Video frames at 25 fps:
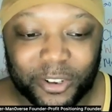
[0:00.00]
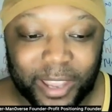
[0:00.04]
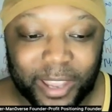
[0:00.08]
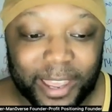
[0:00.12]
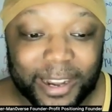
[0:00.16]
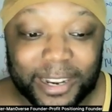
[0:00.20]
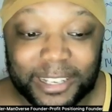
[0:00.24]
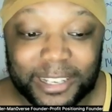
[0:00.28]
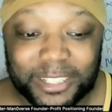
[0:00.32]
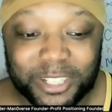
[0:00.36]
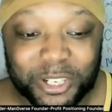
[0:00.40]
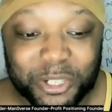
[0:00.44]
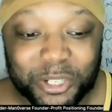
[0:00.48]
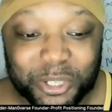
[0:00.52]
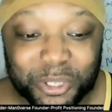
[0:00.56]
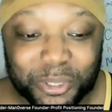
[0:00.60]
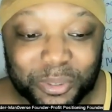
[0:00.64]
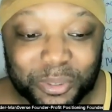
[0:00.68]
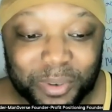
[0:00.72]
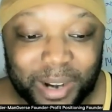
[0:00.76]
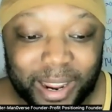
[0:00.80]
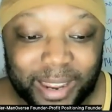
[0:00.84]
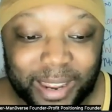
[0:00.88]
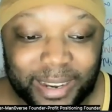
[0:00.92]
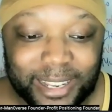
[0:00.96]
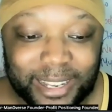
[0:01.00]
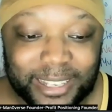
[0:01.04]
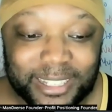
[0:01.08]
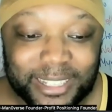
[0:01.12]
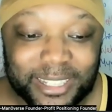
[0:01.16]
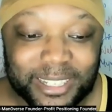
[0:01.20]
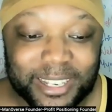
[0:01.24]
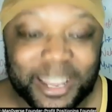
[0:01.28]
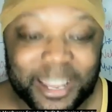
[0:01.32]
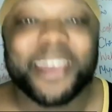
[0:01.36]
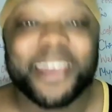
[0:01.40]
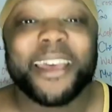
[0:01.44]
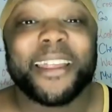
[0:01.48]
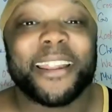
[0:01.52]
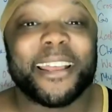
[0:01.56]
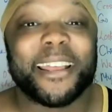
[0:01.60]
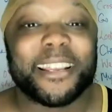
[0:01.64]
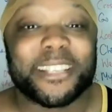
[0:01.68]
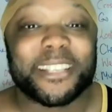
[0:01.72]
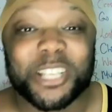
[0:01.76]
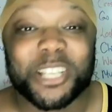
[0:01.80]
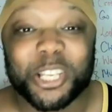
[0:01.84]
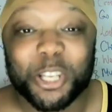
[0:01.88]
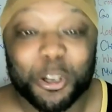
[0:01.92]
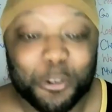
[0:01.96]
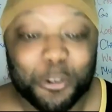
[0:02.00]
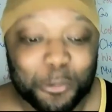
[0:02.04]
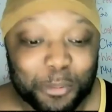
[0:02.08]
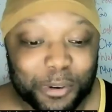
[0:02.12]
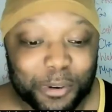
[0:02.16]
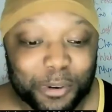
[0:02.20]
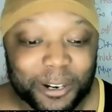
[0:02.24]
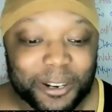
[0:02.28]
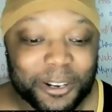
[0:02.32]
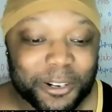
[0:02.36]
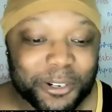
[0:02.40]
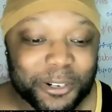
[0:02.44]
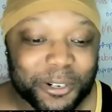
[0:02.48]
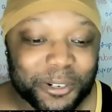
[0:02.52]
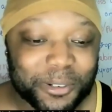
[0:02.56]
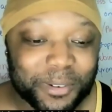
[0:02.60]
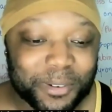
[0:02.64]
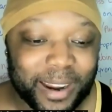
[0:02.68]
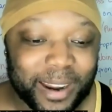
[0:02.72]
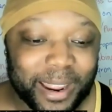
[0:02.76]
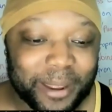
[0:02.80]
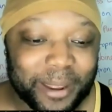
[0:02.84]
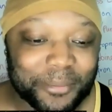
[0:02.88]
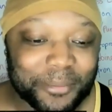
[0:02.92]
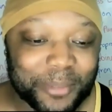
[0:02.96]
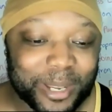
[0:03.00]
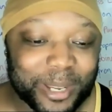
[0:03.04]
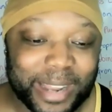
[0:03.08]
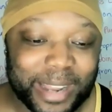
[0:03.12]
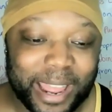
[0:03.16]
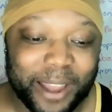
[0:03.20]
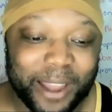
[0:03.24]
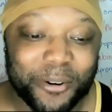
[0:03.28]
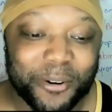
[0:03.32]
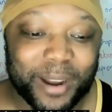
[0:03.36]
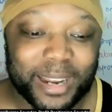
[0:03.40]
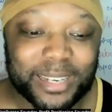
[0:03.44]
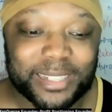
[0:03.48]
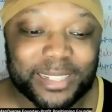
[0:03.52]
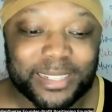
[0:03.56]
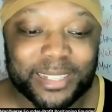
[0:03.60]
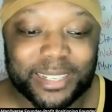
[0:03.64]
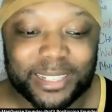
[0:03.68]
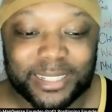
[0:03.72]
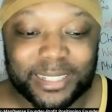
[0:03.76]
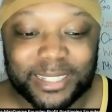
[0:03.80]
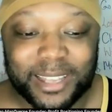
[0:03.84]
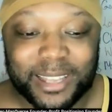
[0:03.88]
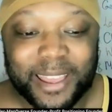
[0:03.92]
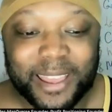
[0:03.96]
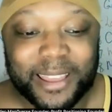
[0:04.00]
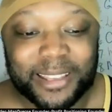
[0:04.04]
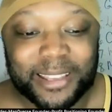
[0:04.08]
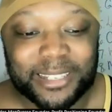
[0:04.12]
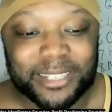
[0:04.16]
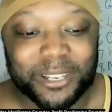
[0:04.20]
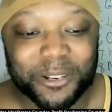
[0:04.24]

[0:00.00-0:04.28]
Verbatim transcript: Okay, that's cool, right? That's that's super cool, right? But now watch this.